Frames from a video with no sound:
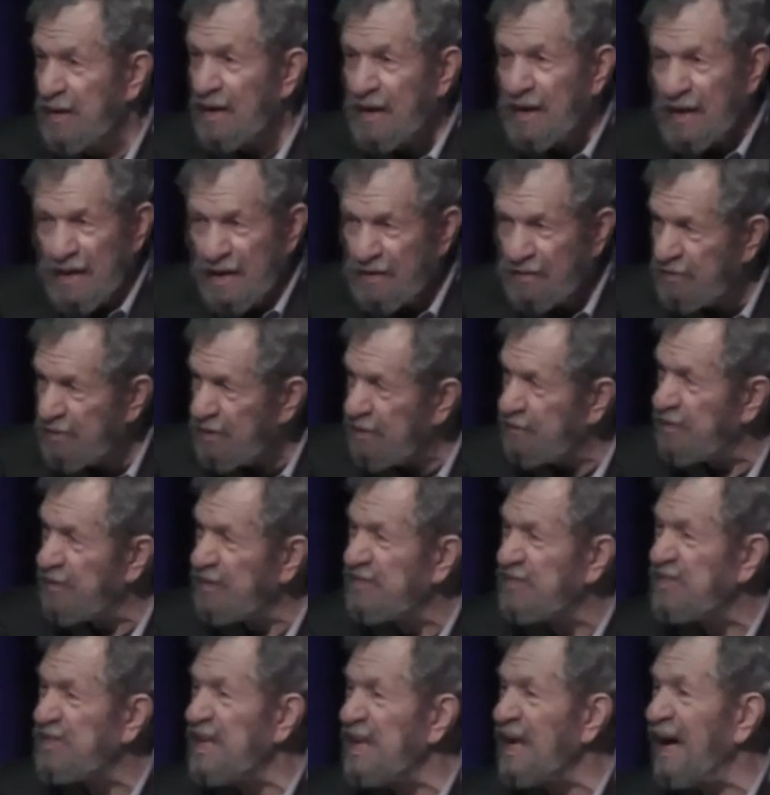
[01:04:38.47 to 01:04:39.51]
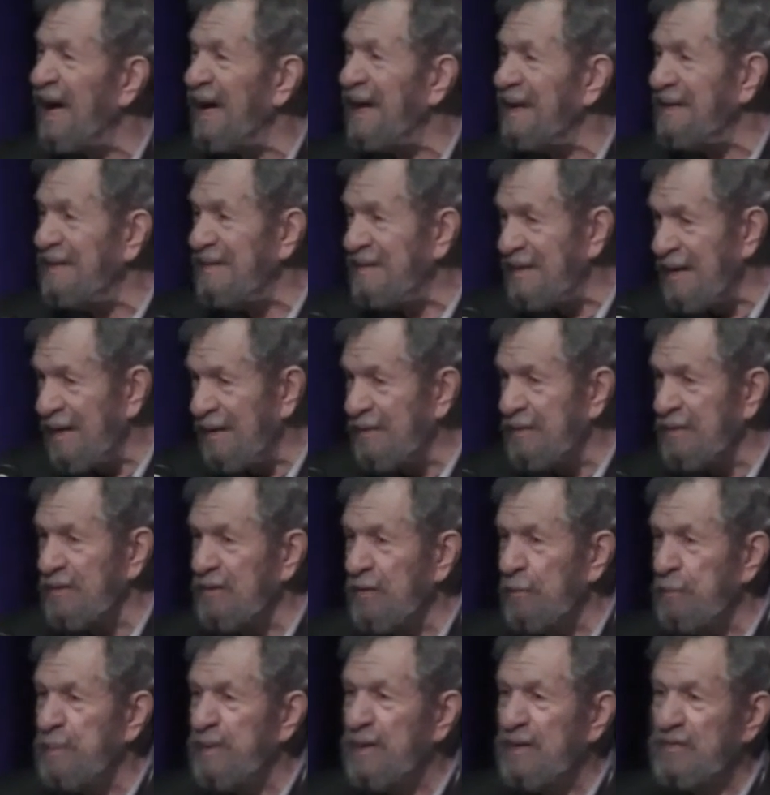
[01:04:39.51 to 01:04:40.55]
Even if it's the identical
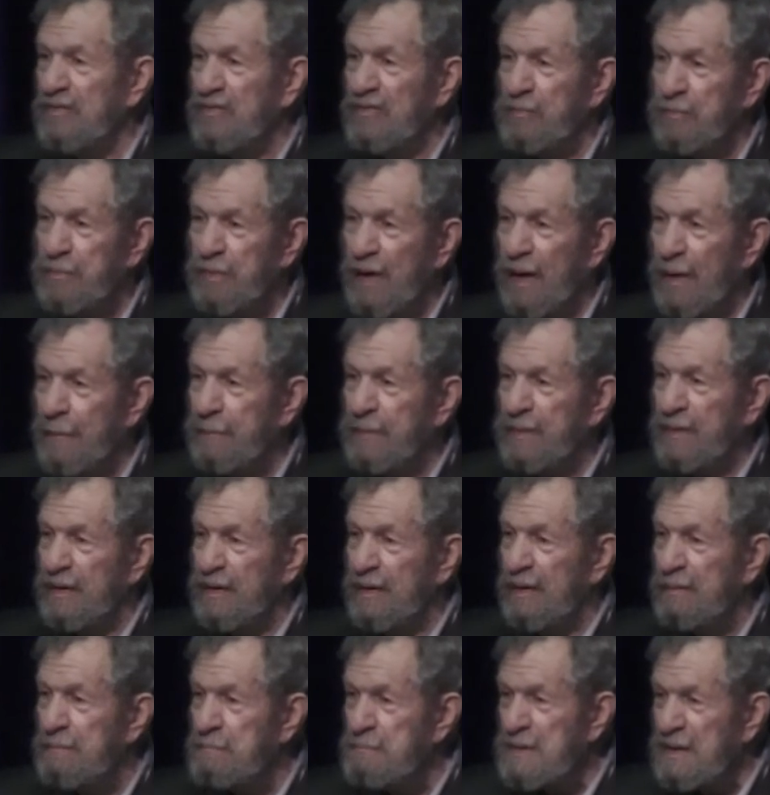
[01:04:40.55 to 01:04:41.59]
piece of property,